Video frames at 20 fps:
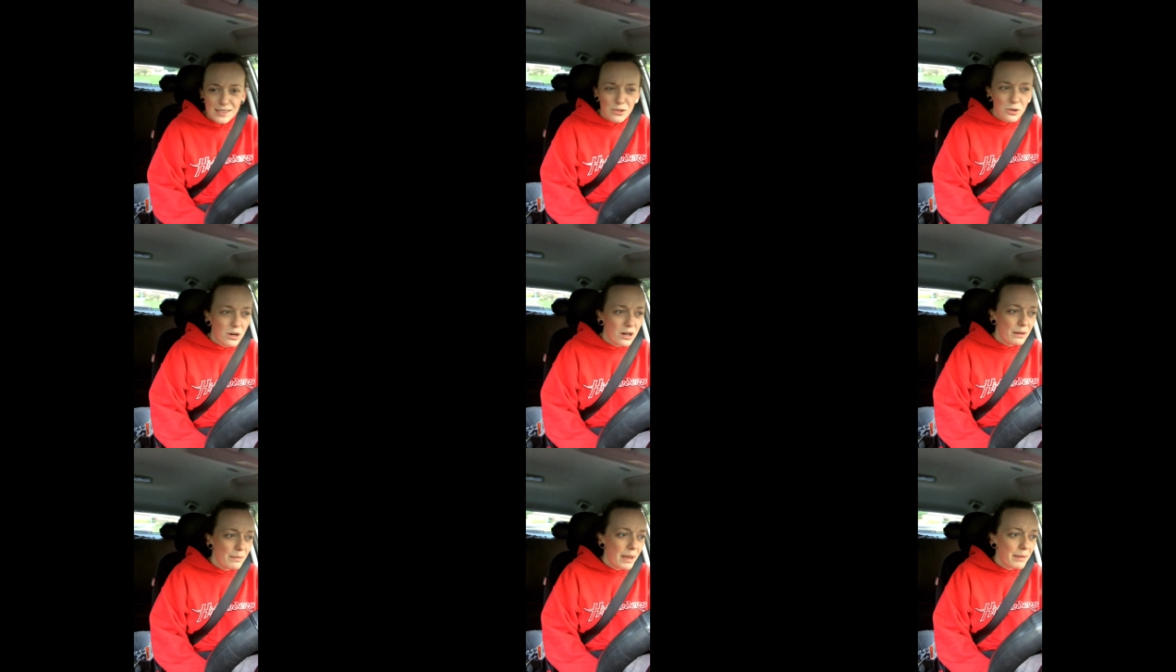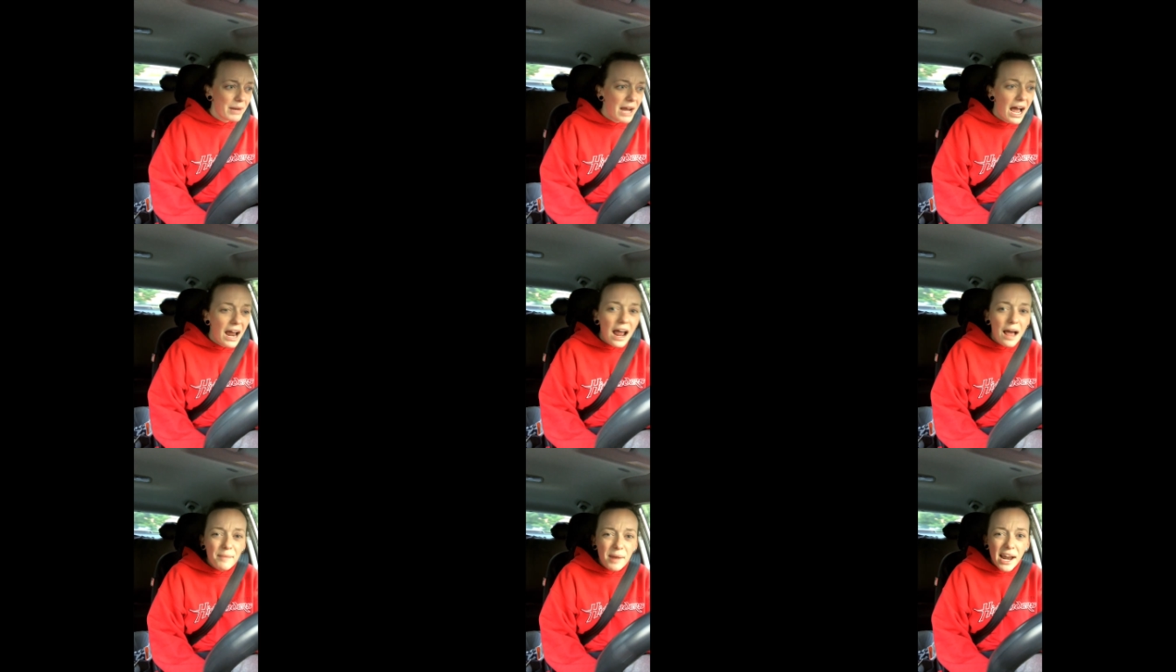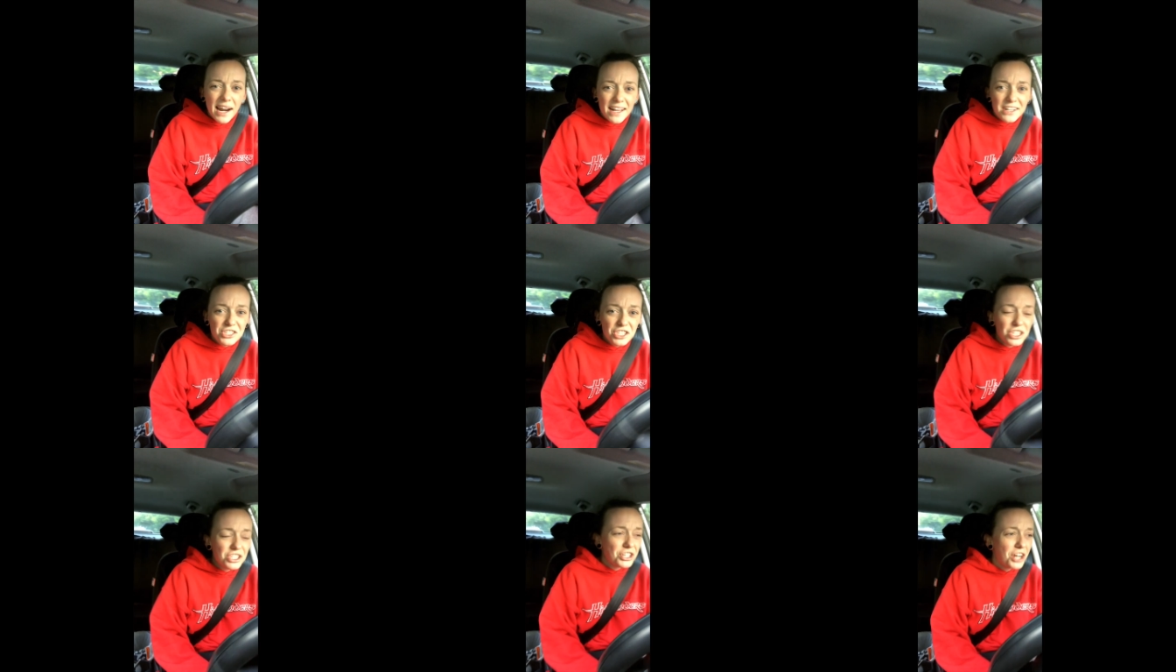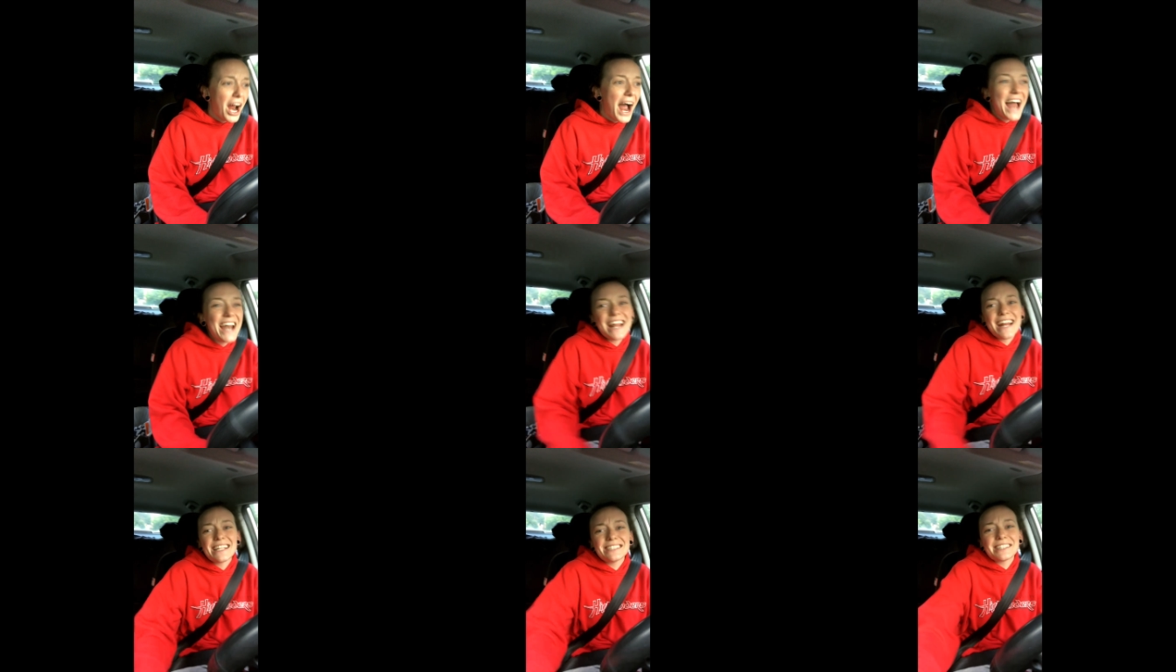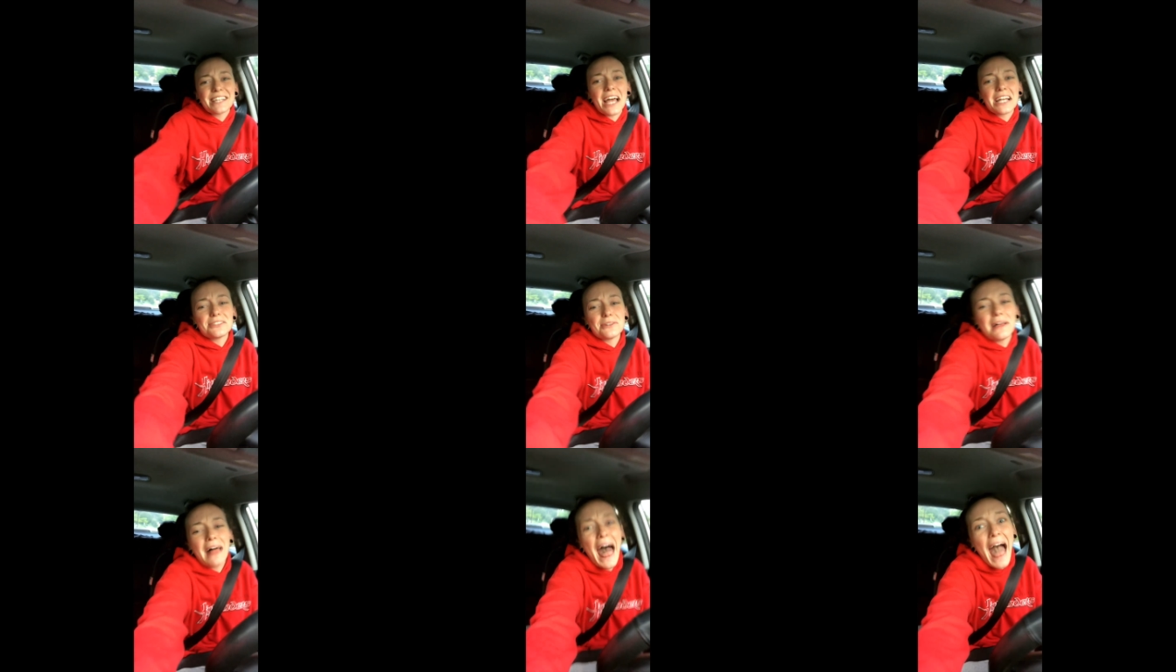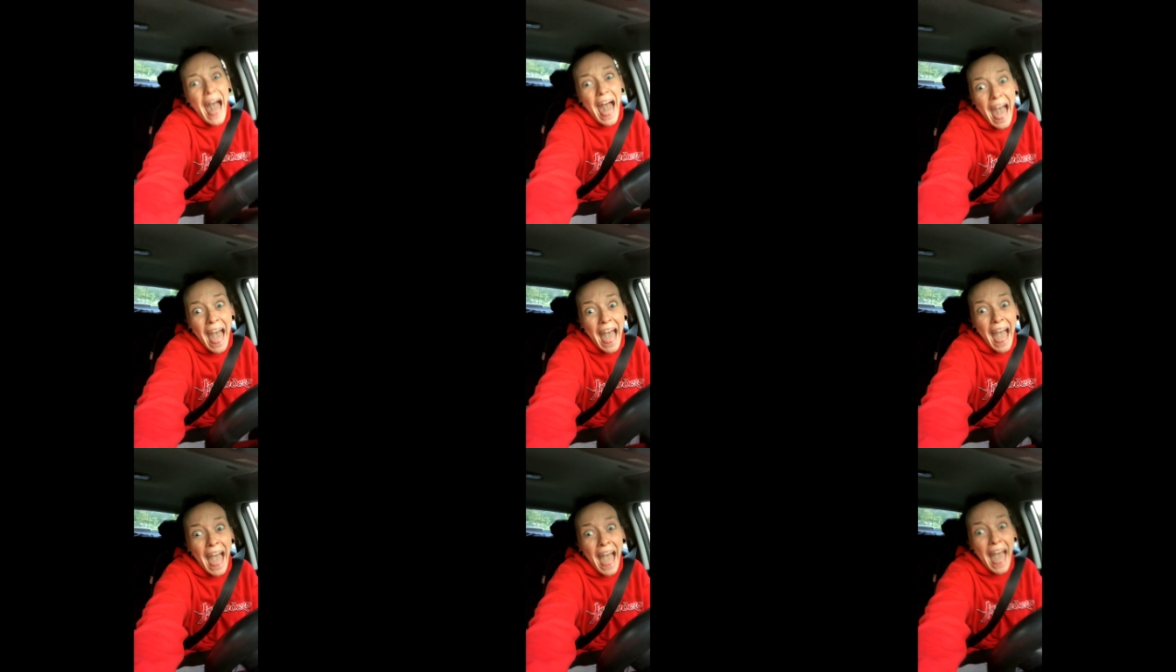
Or maybe not. I'm not actually sure. I need a schedule. Ah!